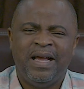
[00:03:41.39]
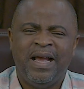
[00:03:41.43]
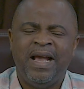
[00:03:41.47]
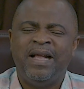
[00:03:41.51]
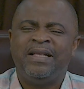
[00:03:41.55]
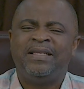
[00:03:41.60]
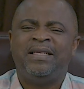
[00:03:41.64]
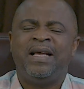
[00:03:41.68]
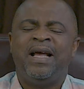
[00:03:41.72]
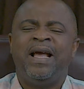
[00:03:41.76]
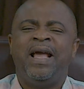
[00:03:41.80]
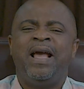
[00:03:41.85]

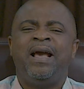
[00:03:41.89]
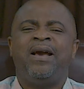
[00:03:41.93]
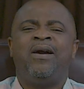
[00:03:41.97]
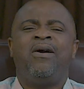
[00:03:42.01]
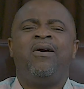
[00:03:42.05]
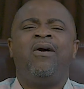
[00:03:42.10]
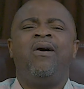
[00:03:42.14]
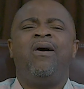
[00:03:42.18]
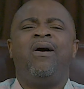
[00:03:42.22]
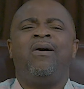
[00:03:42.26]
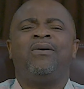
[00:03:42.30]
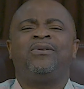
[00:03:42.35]
It's a
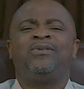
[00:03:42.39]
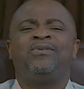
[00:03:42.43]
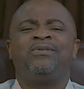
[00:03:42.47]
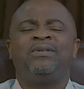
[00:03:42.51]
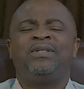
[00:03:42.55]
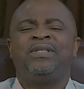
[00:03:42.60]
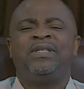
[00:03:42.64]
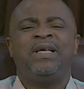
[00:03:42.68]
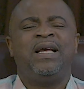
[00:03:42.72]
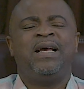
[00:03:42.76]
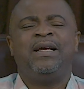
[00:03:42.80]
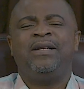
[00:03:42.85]
call
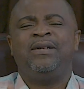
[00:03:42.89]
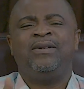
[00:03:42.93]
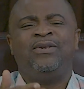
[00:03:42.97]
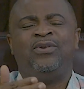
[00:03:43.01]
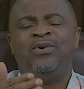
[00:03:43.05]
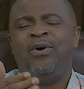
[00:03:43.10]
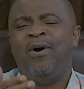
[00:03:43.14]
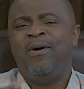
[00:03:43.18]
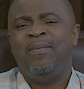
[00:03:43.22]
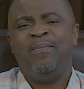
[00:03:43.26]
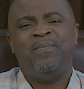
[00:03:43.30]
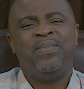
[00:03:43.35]
to say,
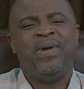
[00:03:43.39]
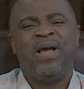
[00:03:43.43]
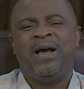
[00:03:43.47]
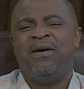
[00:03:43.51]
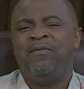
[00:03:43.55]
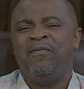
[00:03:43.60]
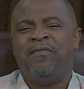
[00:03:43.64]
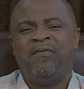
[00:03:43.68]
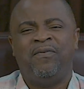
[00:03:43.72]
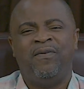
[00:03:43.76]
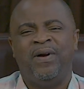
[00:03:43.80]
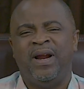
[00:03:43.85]
don't be
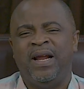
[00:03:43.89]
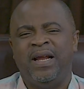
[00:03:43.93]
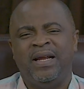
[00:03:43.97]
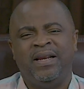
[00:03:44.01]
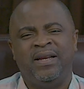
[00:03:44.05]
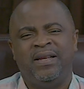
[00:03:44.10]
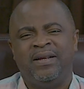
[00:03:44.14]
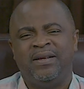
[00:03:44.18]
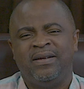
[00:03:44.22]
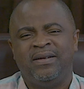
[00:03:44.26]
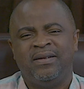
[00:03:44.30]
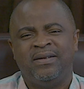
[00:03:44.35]

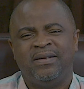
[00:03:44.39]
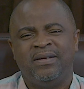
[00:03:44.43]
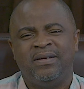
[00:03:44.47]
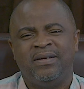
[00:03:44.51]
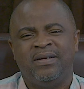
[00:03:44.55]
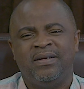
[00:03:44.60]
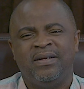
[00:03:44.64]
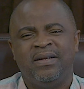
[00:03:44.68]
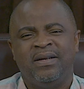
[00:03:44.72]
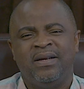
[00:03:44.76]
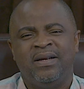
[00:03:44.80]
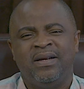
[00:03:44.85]
afraid.
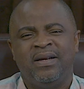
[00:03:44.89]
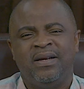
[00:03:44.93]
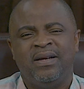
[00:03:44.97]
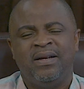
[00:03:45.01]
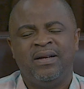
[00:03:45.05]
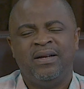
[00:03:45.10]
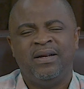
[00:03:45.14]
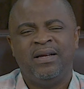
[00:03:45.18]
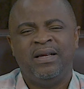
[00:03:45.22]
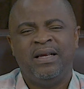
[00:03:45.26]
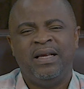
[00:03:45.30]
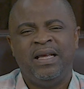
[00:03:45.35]

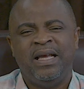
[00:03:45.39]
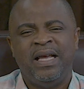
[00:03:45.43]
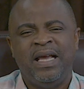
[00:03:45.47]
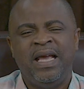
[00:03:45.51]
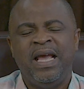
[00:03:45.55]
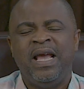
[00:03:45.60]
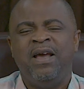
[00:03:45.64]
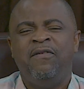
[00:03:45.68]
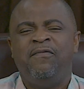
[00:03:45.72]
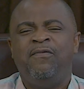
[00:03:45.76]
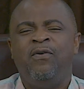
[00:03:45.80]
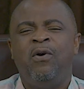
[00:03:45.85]

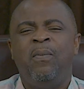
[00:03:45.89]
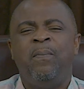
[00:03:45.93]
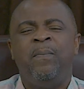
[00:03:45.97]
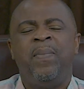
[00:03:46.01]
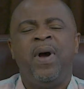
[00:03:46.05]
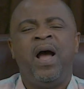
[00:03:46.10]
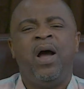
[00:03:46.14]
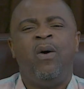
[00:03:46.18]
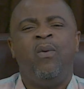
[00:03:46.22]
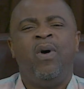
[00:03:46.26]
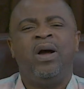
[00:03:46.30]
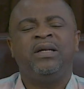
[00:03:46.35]
Evil
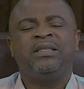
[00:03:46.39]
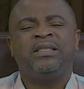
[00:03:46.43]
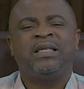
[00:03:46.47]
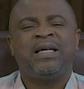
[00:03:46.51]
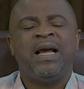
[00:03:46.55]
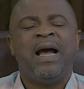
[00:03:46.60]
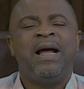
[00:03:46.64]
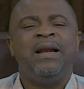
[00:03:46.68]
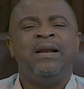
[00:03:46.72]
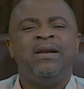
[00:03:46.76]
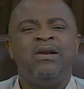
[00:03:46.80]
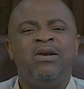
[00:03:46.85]
powers
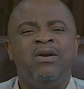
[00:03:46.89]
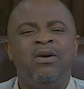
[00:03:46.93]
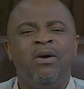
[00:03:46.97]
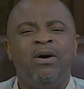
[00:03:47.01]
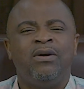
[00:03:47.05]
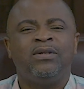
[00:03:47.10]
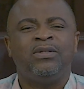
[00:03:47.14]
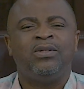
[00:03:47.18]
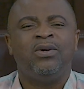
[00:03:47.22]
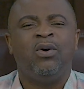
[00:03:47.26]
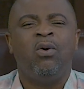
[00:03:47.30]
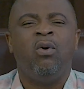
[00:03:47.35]

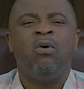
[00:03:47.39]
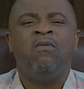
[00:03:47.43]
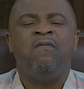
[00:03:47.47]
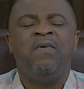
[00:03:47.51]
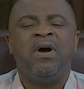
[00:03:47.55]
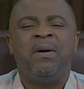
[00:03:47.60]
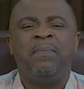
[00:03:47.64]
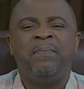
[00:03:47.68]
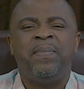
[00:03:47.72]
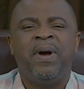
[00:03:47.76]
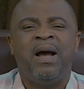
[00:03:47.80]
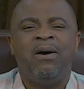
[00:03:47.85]
cannot
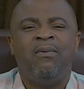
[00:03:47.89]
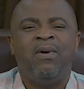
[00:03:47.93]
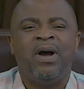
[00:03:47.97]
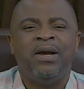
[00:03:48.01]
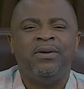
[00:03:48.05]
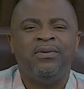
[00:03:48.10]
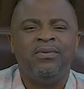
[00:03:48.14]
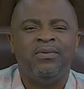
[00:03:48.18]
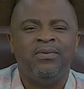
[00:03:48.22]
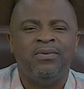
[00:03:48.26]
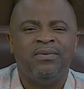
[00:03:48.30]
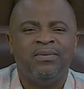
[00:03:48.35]

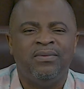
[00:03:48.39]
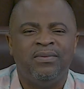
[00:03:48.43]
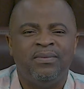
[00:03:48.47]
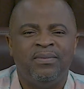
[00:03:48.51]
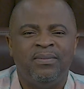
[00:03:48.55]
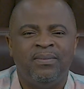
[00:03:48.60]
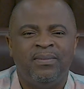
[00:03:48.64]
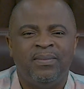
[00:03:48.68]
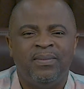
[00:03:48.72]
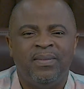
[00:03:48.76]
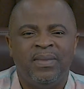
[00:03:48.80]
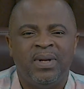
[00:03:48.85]
overpower you.
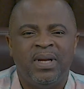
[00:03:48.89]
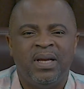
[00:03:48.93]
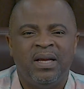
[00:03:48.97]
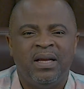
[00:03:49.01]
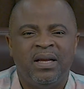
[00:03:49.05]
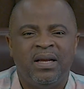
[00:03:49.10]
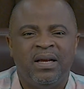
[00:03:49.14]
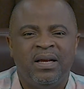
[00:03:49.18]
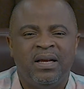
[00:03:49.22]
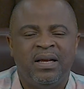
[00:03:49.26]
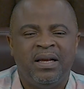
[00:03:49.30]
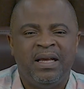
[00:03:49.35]

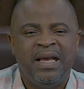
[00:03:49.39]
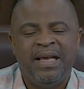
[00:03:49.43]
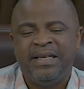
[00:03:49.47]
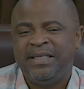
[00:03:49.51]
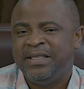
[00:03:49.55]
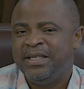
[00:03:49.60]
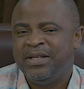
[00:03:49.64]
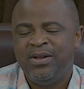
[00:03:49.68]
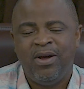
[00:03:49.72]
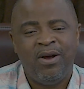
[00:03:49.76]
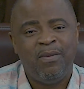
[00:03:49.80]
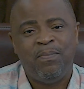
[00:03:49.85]

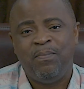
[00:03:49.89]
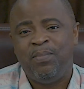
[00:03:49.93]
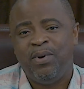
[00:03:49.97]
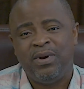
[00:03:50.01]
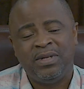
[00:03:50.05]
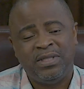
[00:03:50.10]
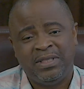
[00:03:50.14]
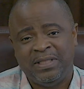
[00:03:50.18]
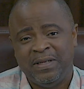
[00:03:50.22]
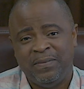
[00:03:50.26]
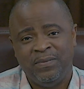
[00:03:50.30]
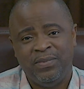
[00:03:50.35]
It's not
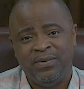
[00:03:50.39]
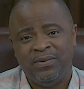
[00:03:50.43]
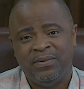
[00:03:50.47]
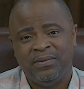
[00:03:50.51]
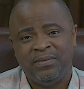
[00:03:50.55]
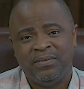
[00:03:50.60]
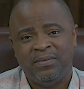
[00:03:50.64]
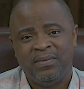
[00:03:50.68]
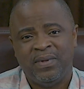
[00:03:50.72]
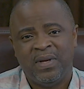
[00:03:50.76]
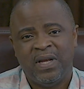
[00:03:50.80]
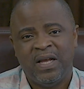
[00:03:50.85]
possible.
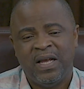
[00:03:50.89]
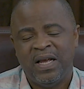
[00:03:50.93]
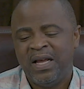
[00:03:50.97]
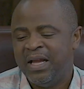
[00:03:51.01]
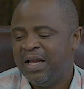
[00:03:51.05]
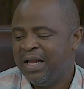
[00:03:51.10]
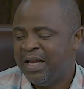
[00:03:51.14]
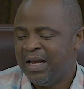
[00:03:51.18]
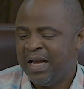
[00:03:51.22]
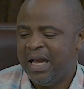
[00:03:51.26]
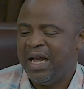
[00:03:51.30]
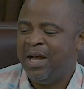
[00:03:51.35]

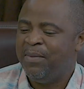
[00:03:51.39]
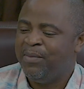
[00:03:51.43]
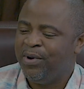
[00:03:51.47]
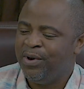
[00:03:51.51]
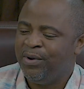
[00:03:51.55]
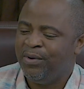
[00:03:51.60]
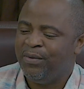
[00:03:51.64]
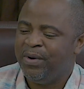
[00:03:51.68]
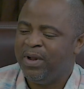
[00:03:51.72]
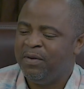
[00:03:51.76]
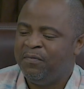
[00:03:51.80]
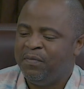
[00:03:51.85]
I'm
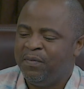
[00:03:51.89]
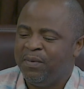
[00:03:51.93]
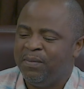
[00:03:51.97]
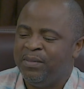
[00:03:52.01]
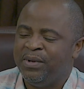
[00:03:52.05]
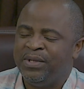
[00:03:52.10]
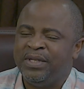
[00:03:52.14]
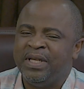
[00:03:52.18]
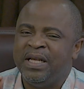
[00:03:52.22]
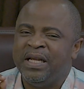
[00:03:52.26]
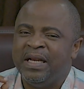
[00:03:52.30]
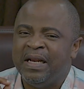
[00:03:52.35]
going to read
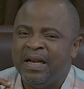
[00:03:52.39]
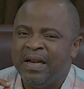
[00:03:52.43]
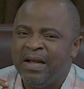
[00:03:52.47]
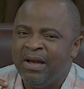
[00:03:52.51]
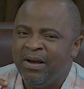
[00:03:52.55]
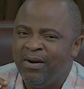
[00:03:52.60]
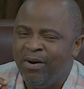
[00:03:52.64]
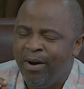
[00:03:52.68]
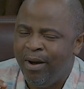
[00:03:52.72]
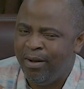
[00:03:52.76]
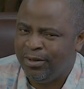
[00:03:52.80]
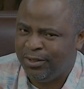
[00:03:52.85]
from you. See,
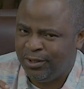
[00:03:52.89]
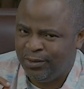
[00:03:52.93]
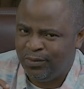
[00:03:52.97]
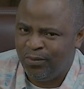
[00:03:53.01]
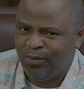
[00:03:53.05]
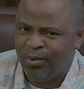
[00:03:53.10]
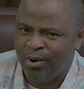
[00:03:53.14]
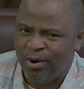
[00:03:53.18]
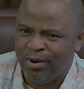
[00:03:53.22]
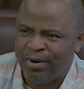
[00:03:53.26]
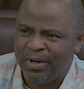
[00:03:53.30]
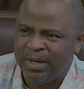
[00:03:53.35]
God's
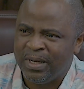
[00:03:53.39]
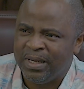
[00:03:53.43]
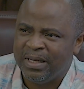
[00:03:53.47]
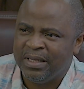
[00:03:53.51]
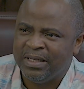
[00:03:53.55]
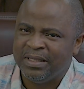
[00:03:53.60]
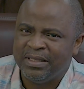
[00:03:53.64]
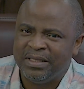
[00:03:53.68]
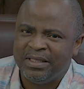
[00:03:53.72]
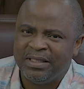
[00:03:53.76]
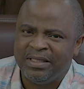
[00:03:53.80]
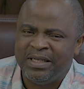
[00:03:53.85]
word
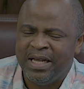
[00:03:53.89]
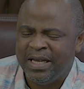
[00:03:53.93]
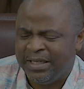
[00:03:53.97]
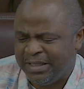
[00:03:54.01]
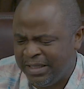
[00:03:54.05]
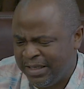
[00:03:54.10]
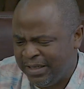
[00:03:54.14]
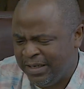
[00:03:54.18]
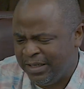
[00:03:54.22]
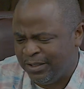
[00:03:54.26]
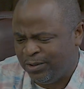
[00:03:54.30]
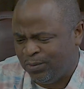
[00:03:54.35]

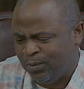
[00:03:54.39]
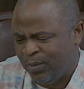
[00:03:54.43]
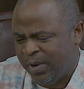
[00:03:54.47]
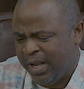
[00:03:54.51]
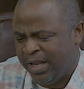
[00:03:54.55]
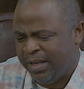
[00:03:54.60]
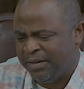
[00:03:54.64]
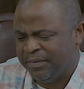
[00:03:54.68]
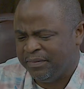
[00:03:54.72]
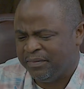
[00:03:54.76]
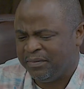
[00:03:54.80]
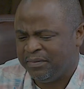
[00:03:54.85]
says it this way.